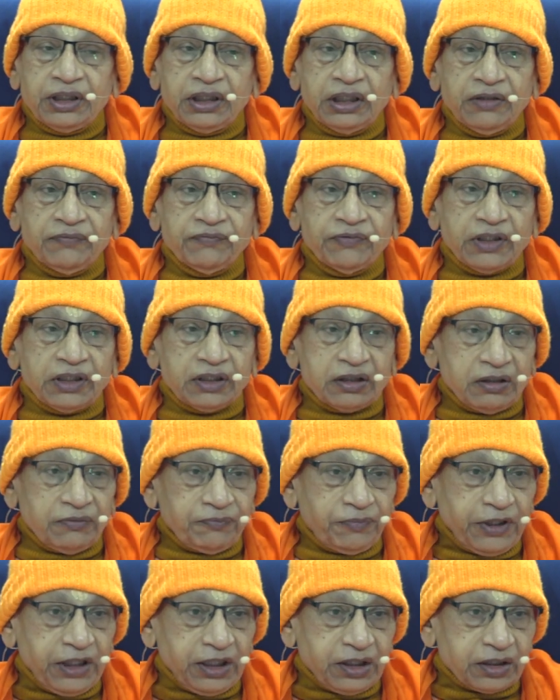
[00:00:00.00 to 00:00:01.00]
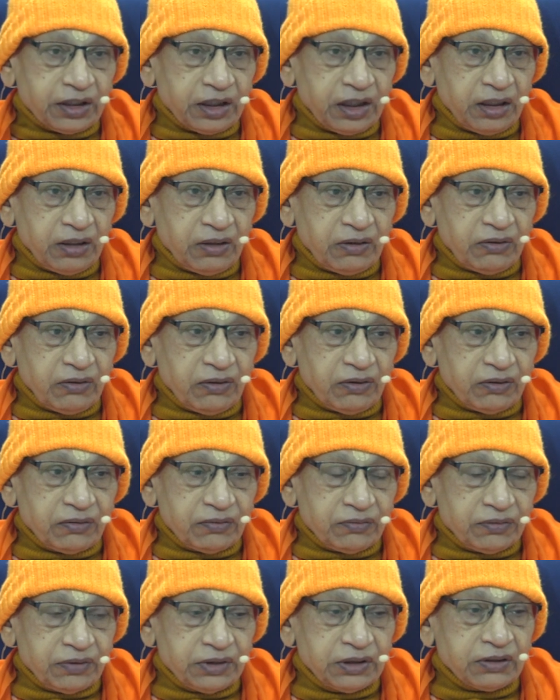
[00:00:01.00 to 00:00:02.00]
If there is apeksha
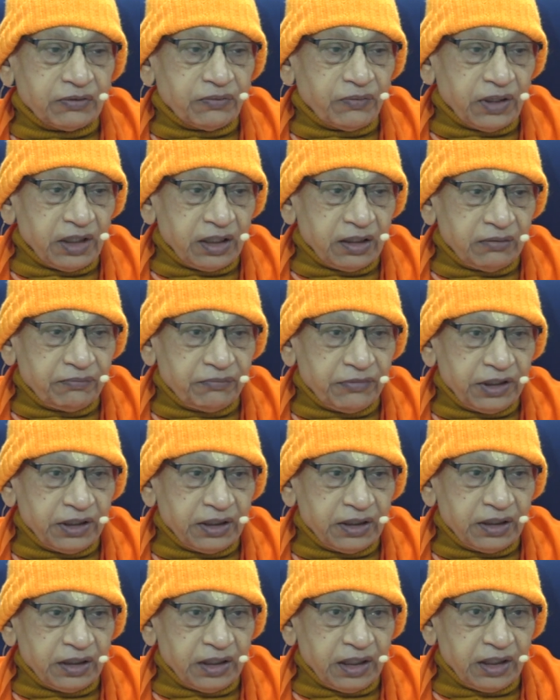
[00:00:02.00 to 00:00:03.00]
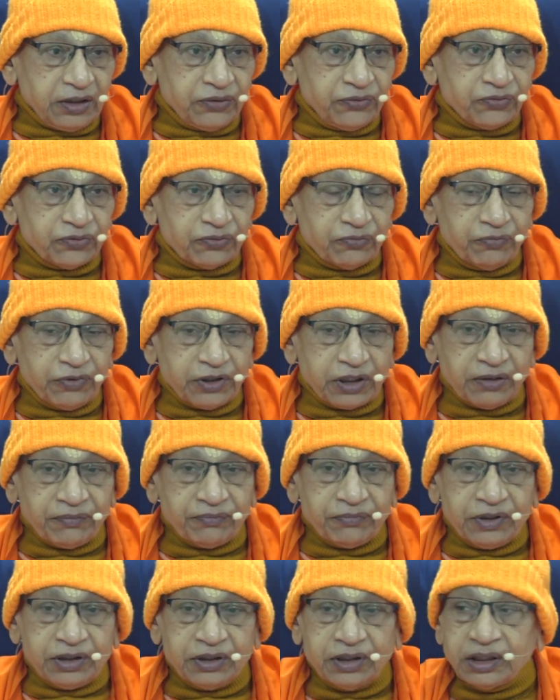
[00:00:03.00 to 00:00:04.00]
or requirement that you should
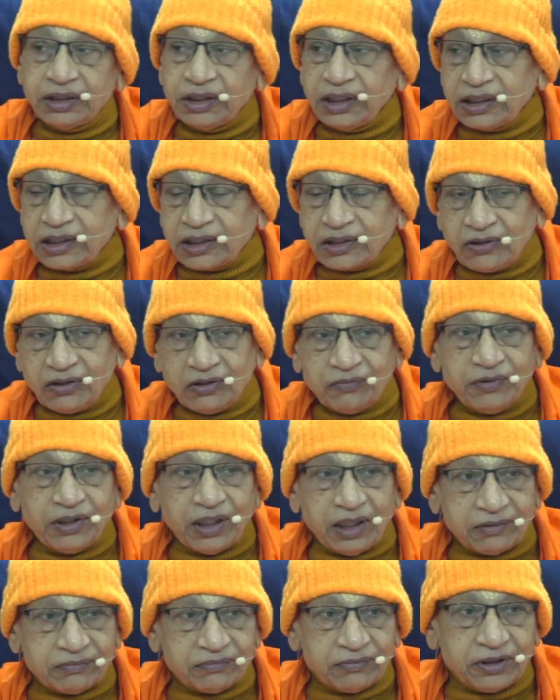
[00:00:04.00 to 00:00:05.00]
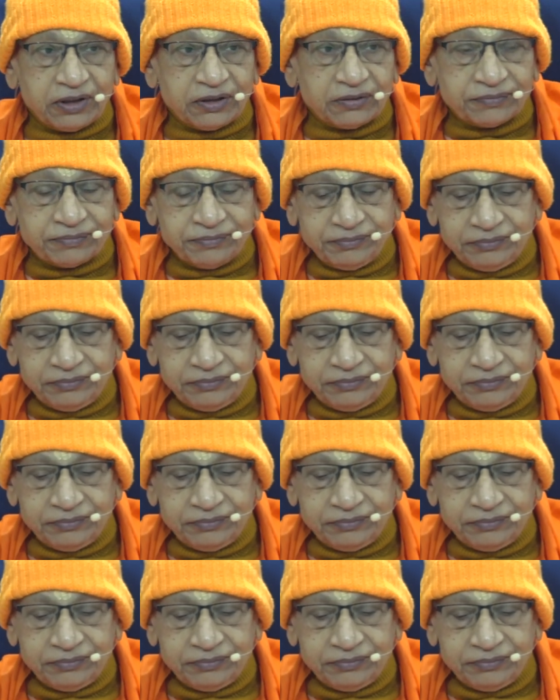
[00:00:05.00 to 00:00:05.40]
become, then that cannot be Atma.